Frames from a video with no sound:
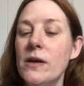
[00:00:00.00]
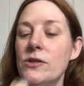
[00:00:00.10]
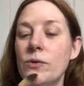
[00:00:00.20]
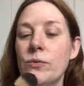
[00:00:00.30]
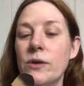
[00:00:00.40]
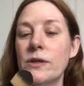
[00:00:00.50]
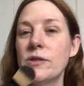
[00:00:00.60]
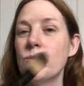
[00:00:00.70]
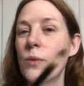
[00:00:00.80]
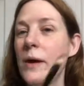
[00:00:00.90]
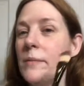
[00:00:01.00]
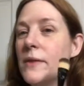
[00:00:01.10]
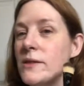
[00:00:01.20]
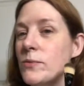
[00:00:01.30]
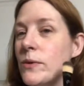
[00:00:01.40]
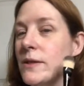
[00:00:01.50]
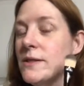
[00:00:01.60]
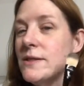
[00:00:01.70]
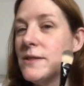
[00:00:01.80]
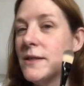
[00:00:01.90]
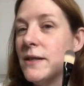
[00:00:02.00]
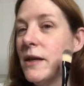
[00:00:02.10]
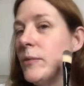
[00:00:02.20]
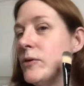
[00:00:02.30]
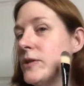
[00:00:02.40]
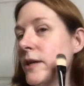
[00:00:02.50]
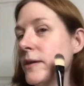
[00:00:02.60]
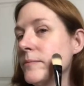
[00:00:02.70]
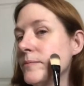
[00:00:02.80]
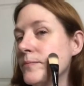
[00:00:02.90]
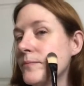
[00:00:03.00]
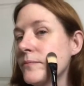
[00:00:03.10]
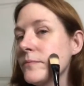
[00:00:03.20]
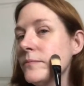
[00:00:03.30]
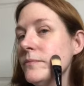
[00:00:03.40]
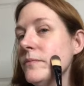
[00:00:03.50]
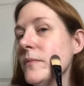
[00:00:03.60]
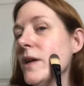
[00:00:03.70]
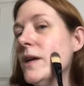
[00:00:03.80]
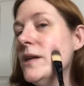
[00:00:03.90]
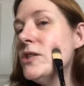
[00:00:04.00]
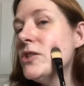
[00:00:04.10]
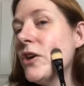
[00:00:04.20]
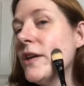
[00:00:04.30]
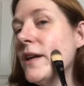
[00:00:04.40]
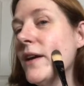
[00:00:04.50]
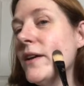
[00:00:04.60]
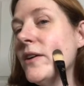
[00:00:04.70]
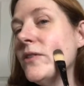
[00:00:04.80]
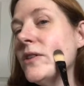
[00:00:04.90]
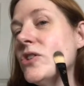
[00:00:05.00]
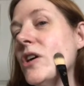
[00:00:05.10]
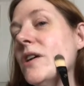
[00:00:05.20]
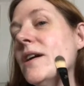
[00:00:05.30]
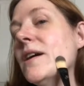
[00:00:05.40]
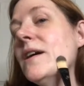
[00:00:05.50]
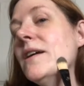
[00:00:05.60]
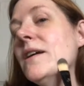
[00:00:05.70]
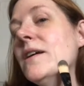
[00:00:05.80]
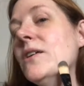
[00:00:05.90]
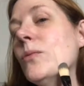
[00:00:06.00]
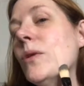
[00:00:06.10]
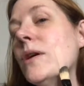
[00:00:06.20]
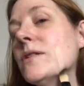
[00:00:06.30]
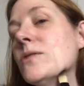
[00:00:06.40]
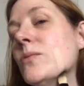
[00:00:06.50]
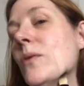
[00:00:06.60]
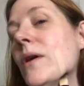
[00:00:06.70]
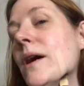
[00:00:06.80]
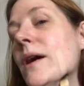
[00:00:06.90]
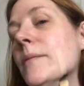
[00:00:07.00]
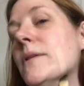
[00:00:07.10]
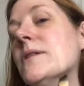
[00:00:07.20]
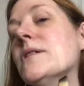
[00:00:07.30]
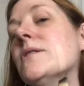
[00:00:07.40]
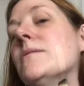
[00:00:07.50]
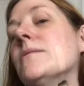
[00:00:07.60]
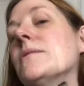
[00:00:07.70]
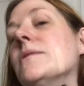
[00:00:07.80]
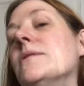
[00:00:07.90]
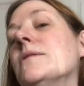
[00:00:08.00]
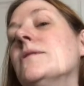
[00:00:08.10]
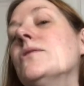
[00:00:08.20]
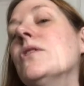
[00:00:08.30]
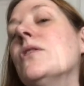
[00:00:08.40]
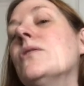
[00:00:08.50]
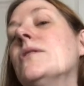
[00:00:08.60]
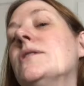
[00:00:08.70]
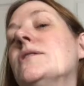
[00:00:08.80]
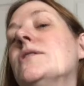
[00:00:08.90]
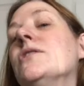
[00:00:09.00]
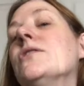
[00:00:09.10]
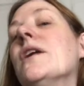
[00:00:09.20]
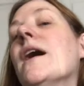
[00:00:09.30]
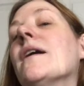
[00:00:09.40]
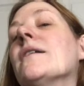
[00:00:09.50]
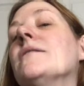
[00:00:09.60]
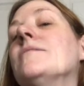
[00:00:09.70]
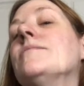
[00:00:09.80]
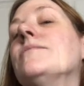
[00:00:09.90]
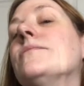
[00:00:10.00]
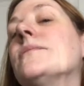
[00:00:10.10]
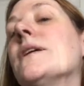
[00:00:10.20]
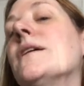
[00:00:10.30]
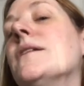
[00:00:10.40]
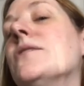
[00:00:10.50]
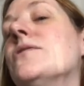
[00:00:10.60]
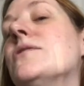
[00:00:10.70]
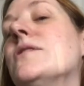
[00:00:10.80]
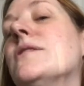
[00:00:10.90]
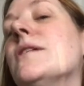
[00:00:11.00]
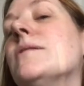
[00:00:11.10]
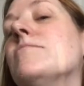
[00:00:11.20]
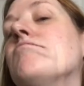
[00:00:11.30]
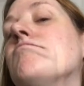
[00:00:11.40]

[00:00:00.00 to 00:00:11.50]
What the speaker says: So we're going to swipe this one. This is the NW10. Starting down here at the jawline, and you want to swipe until you go into your neck. Okay, can you see that?